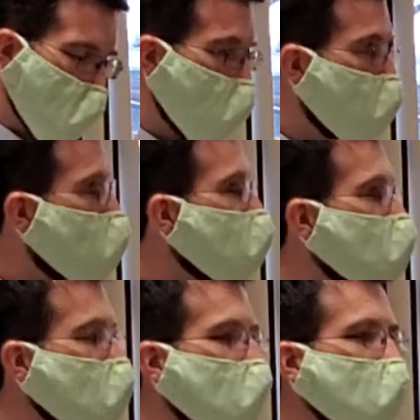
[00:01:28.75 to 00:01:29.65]
more
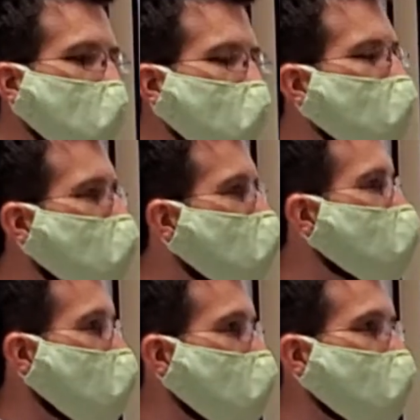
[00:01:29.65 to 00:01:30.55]
than any other
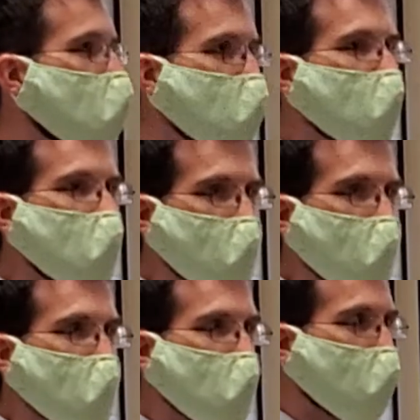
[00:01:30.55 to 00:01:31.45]
person is
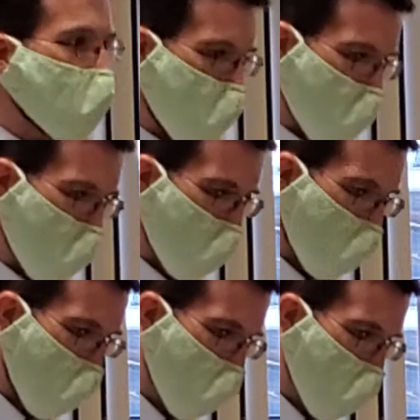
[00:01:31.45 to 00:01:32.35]
mentioned in the
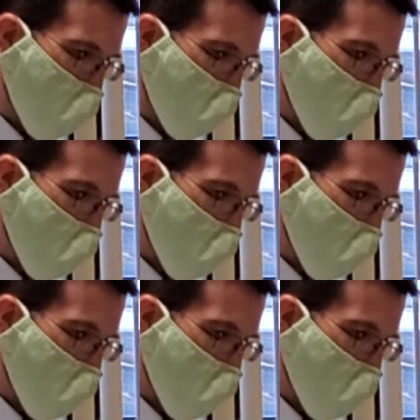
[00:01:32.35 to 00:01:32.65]
Quran.